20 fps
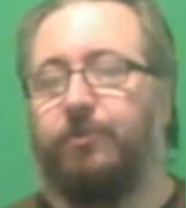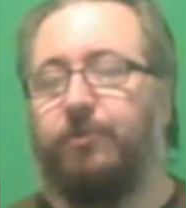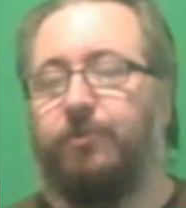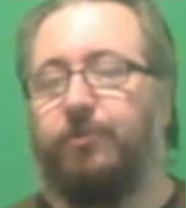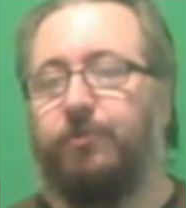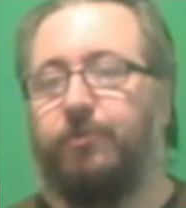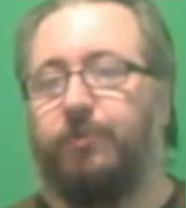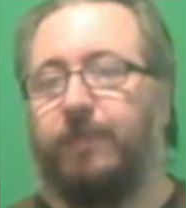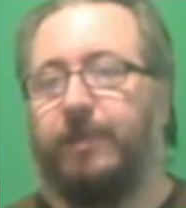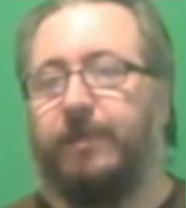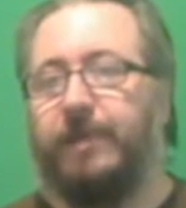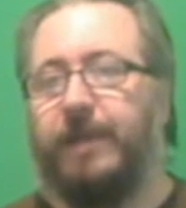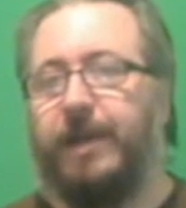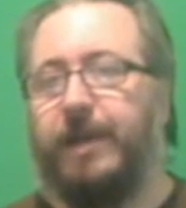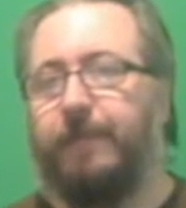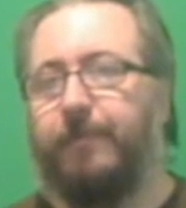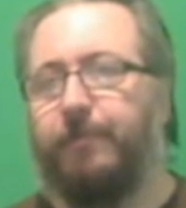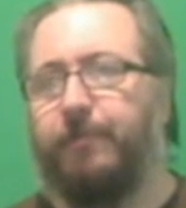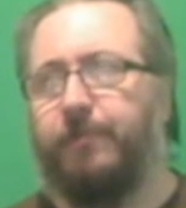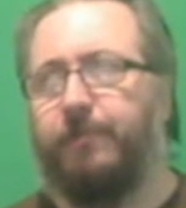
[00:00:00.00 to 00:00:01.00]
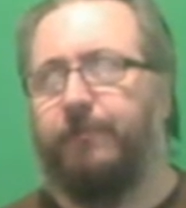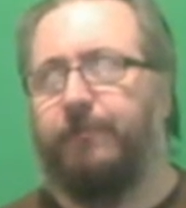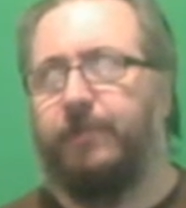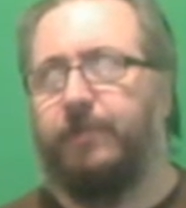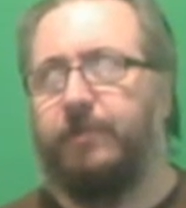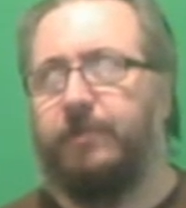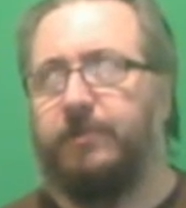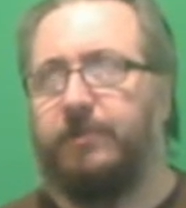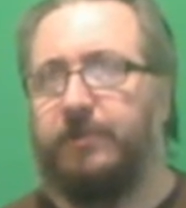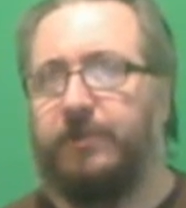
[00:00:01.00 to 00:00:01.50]
to my top
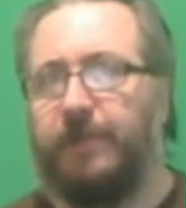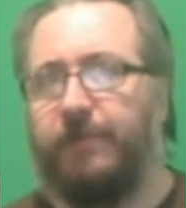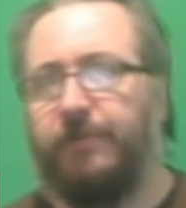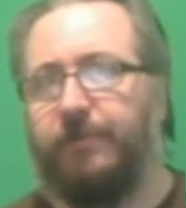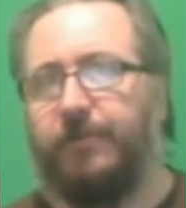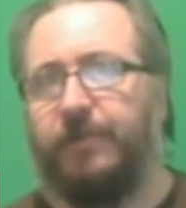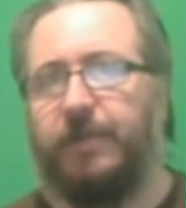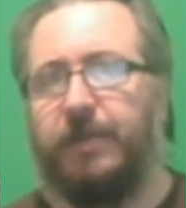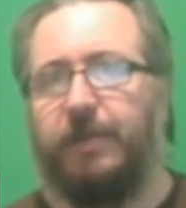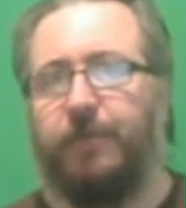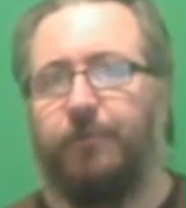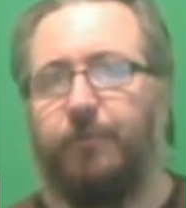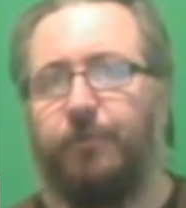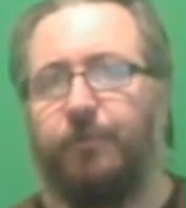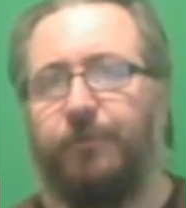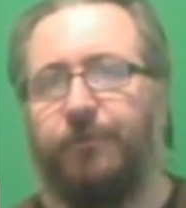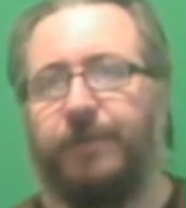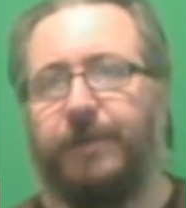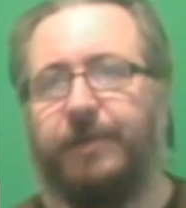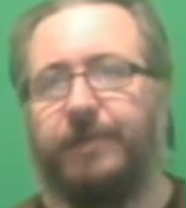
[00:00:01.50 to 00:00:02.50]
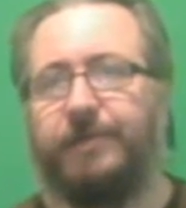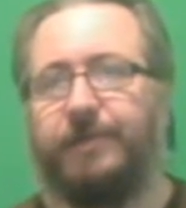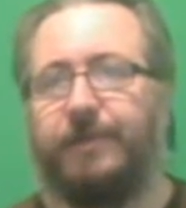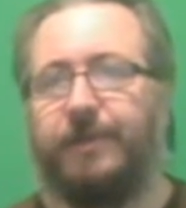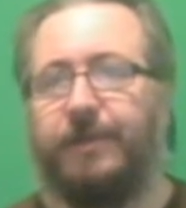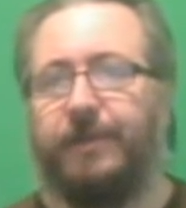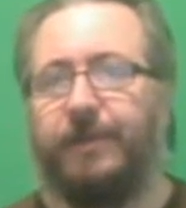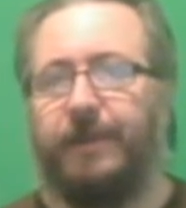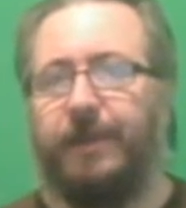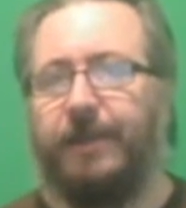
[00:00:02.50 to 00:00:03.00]
17 movies,
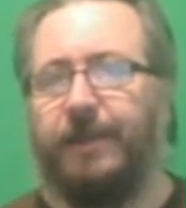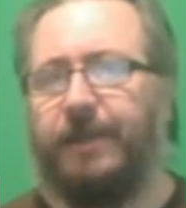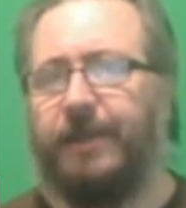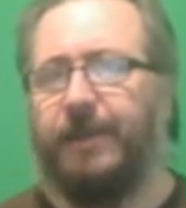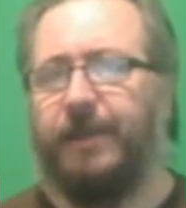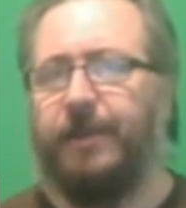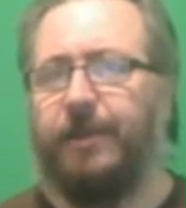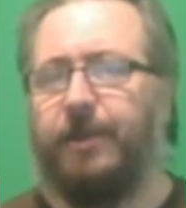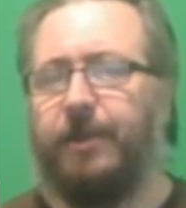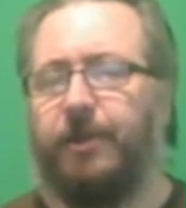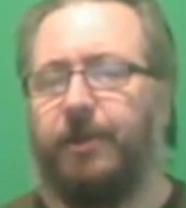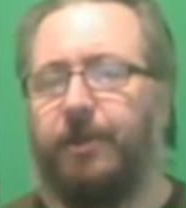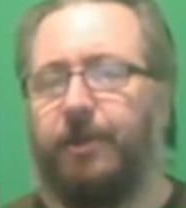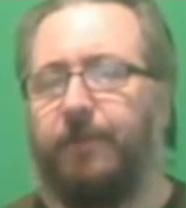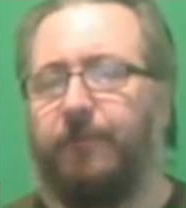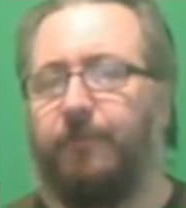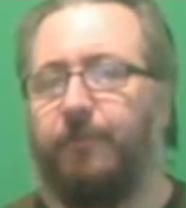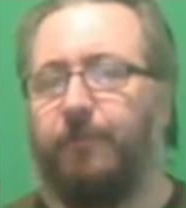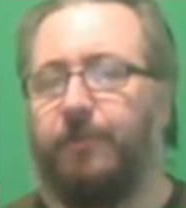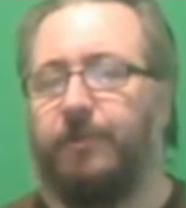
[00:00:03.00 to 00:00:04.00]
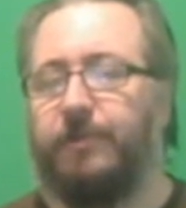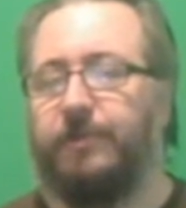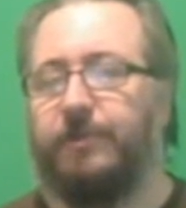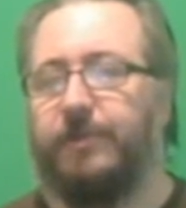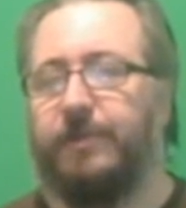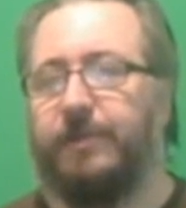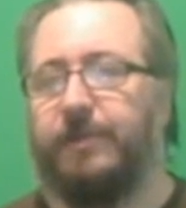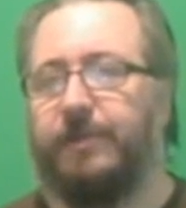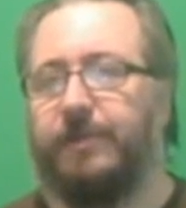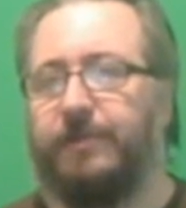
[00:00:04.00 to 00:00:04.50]
and I kind of cut off ones
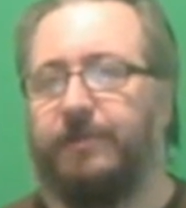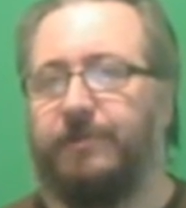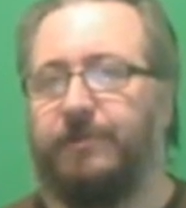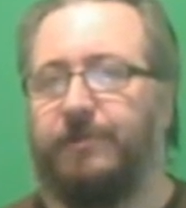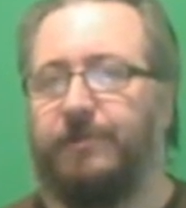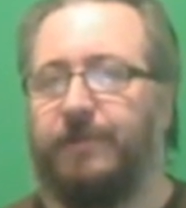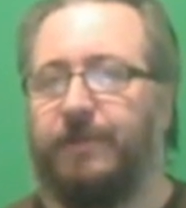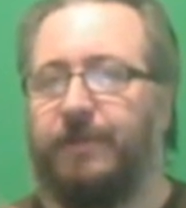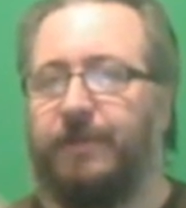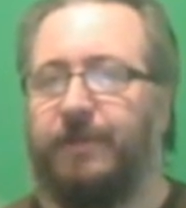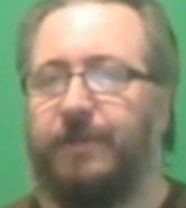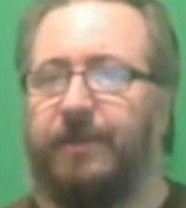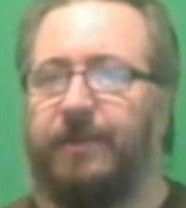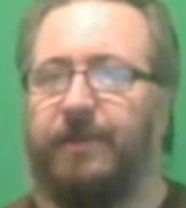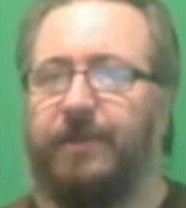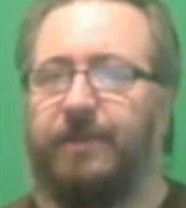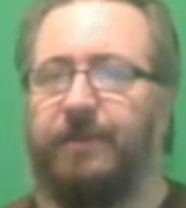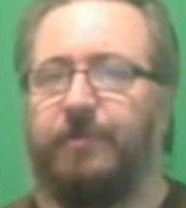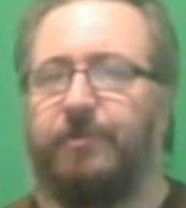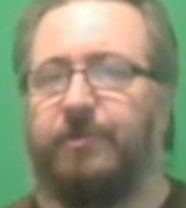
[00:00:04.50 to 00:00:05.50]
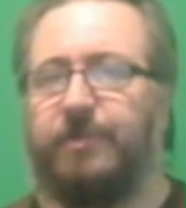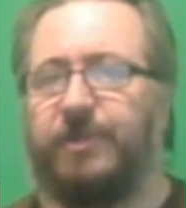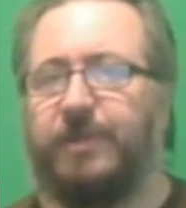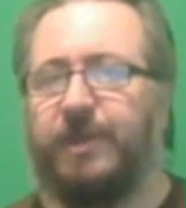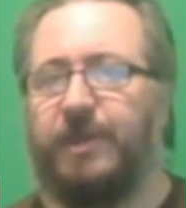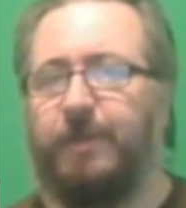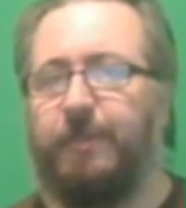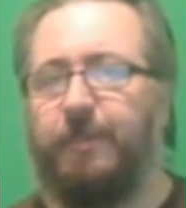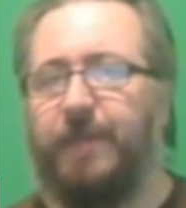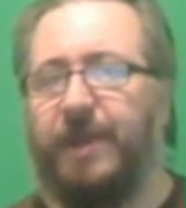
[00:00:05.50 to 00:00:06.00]
that I was just like, they were just
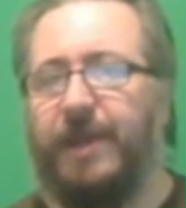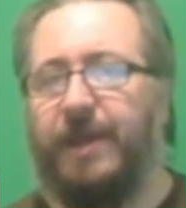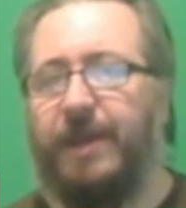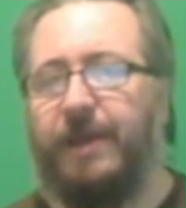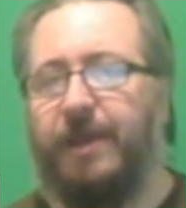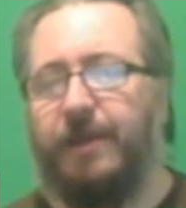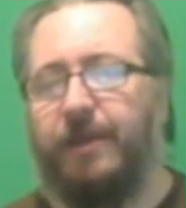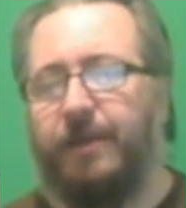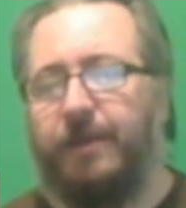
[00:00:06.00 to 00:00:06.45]
kind of meh,